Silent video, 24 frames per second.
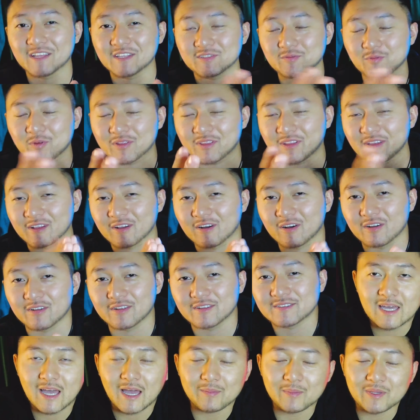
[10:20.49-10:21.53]
That's what they call it.
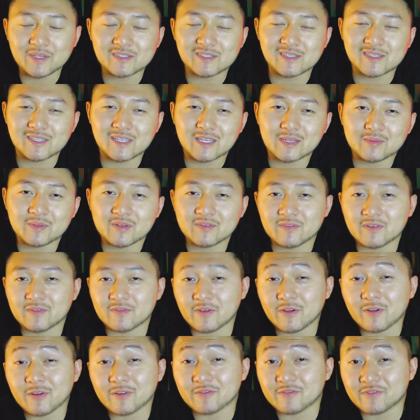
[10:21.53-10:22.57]
I mean, it's the name of a
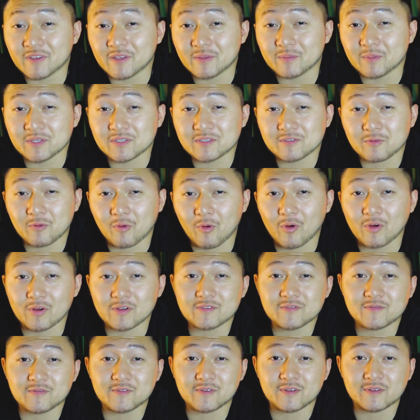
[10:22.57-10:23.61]
very famous
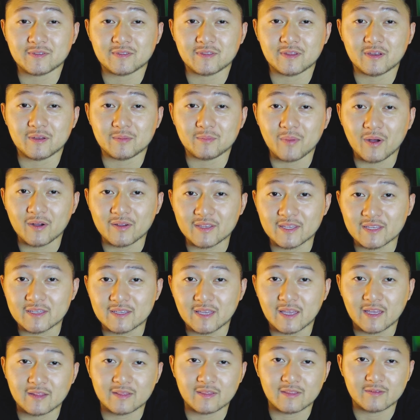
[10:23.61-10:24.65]
horse from the Monkey
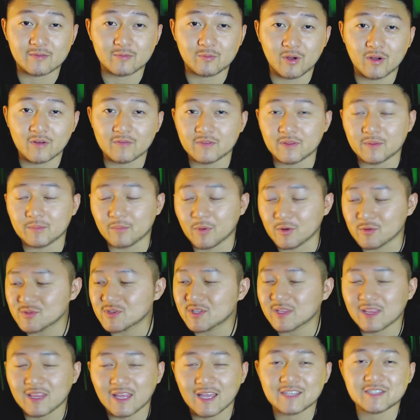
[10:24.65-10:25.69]
King, one of the
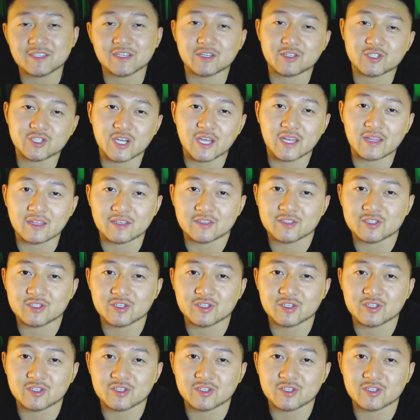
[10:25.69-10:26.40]
most classic Chinese